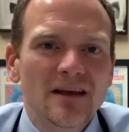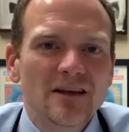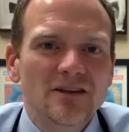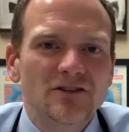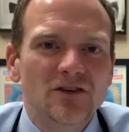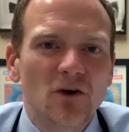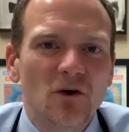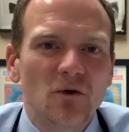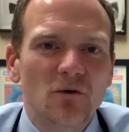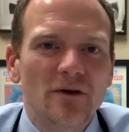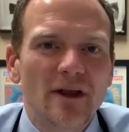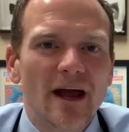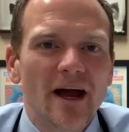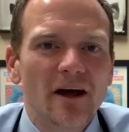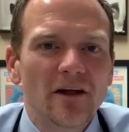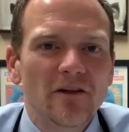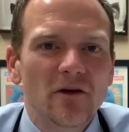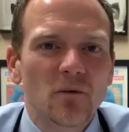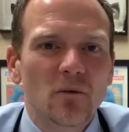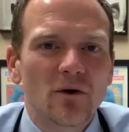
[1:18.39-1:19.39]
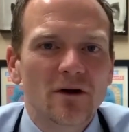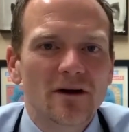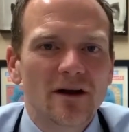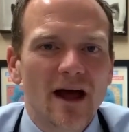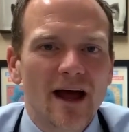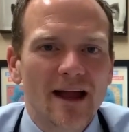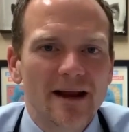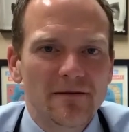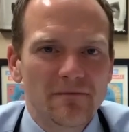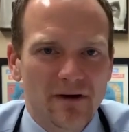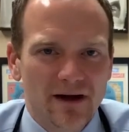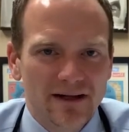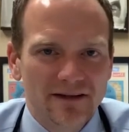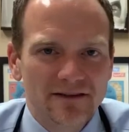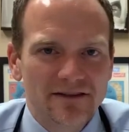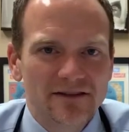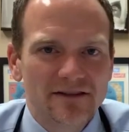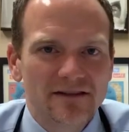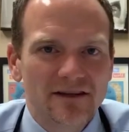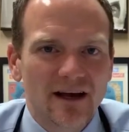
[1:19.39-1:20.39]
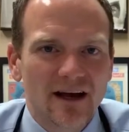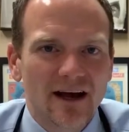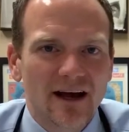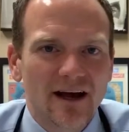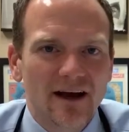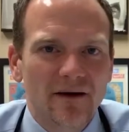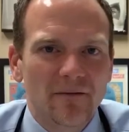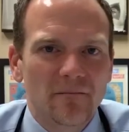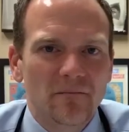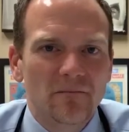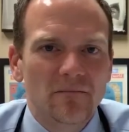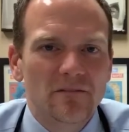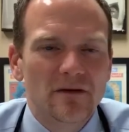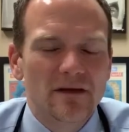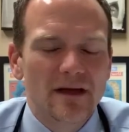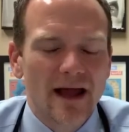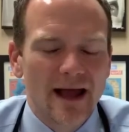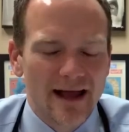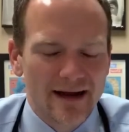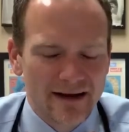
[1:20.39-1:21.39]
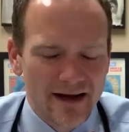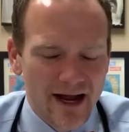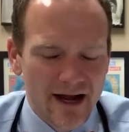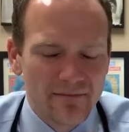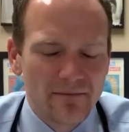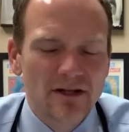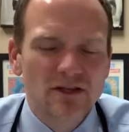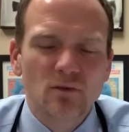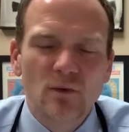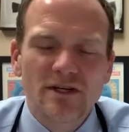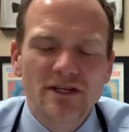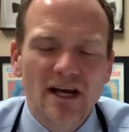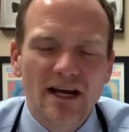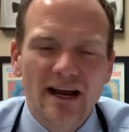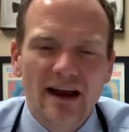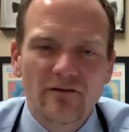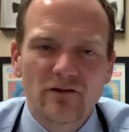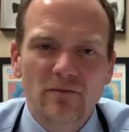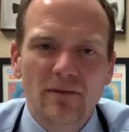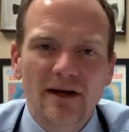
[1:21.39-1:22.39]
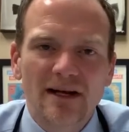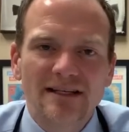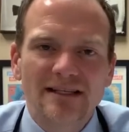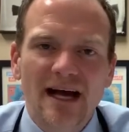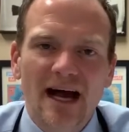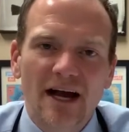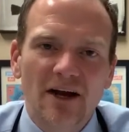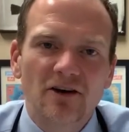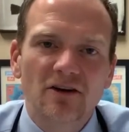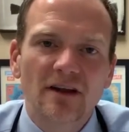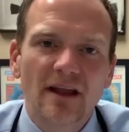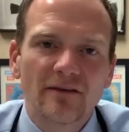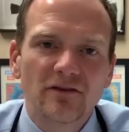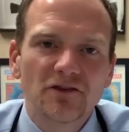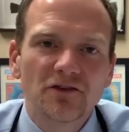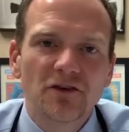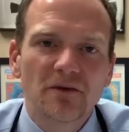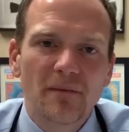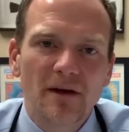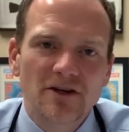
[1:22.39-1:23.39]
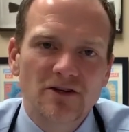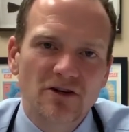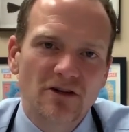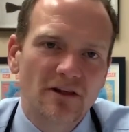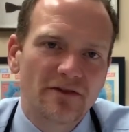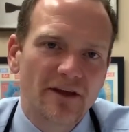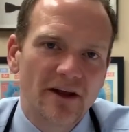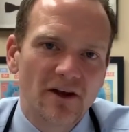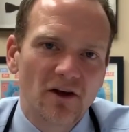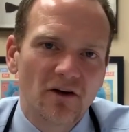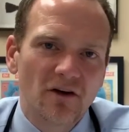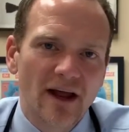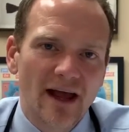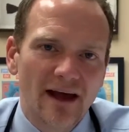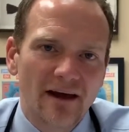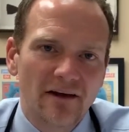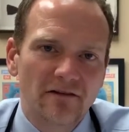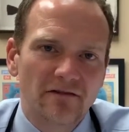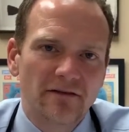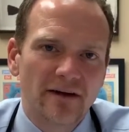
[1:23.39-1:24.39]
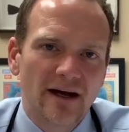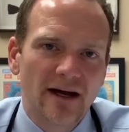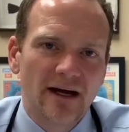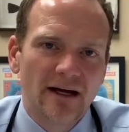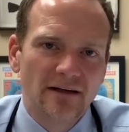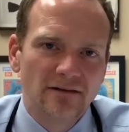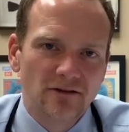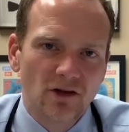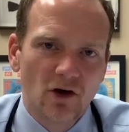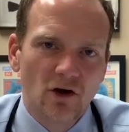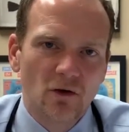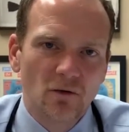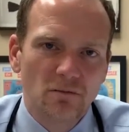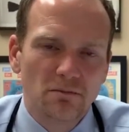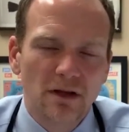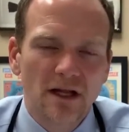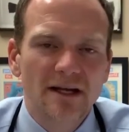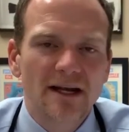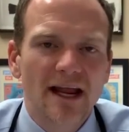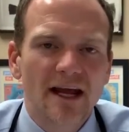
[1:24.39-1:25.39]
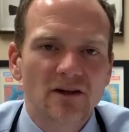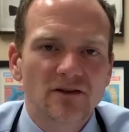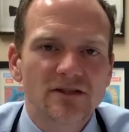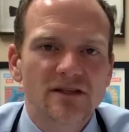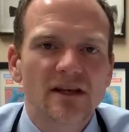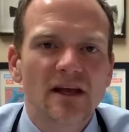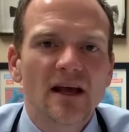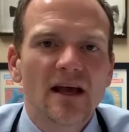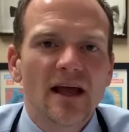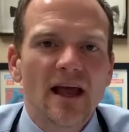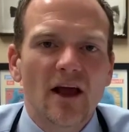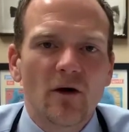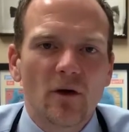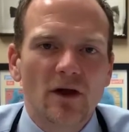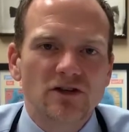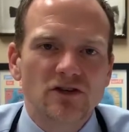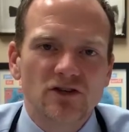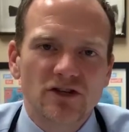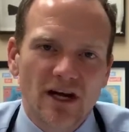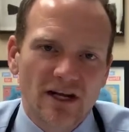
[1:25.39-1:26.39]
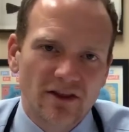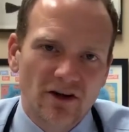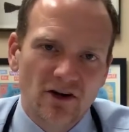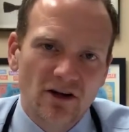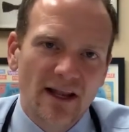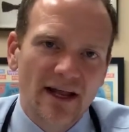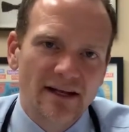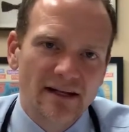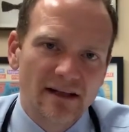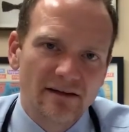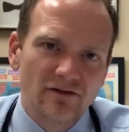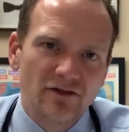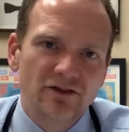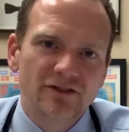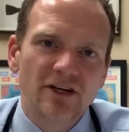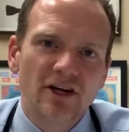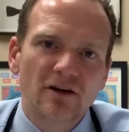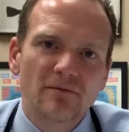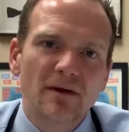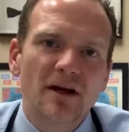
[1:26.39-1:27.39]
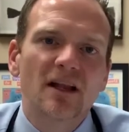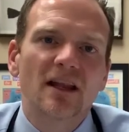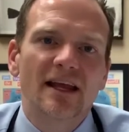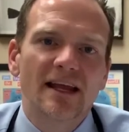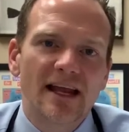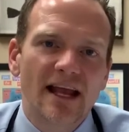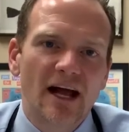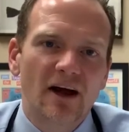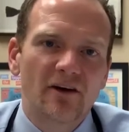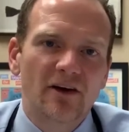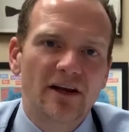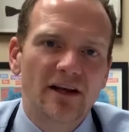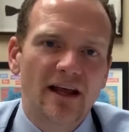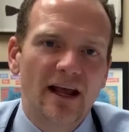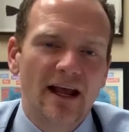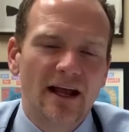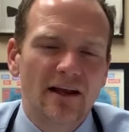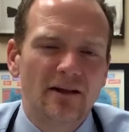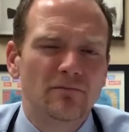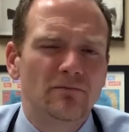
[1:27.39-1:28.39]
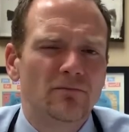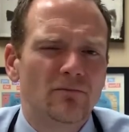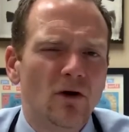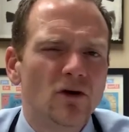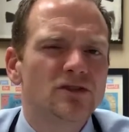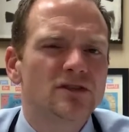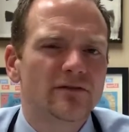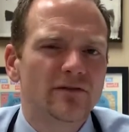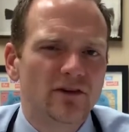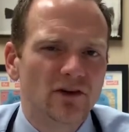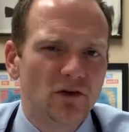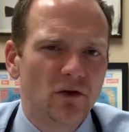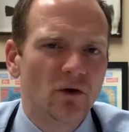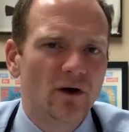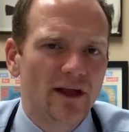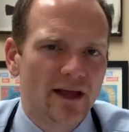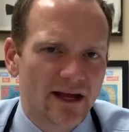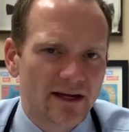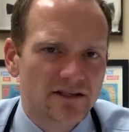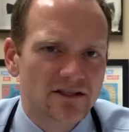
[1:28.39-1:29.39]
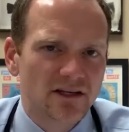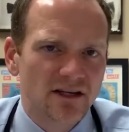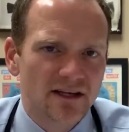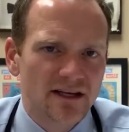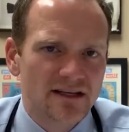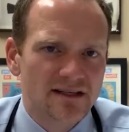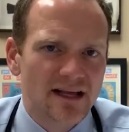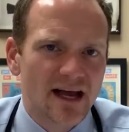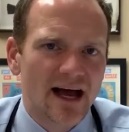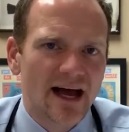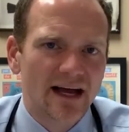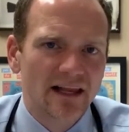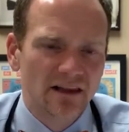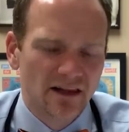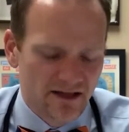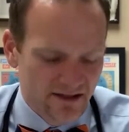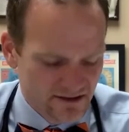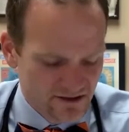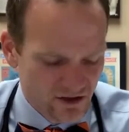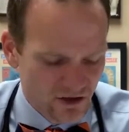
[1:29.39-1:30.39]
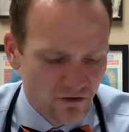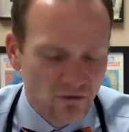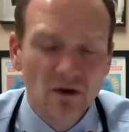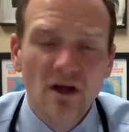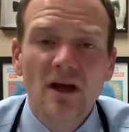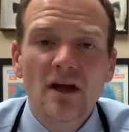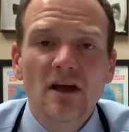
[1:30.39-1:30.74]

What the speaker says: So now that we're 9 months, at 9 months we check everybody's iron level to make sure that they don't have low blood counts, and we also check their lead levels. Here in McLean County and most of Illinois actually is a high lead zone,